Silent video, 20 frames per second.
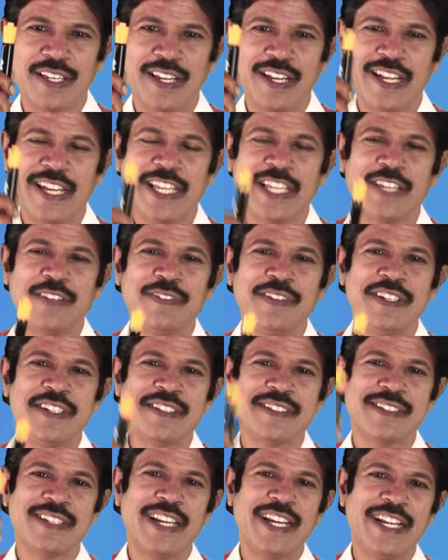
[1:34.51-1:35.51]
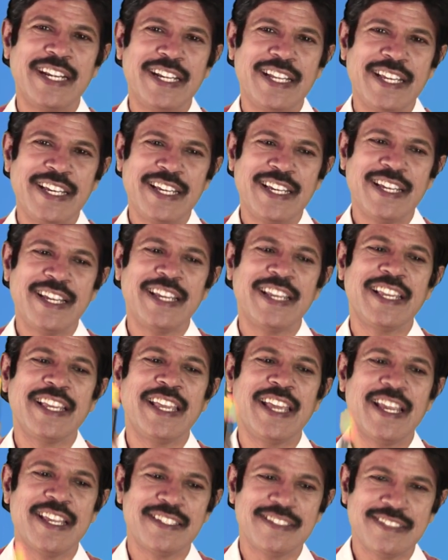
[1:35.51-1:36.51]
liquids and
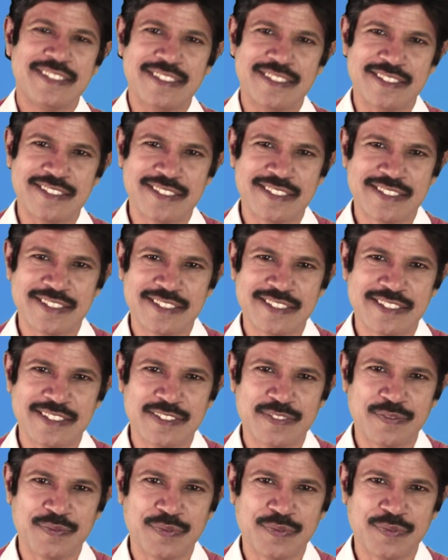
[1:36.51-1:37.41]
gases.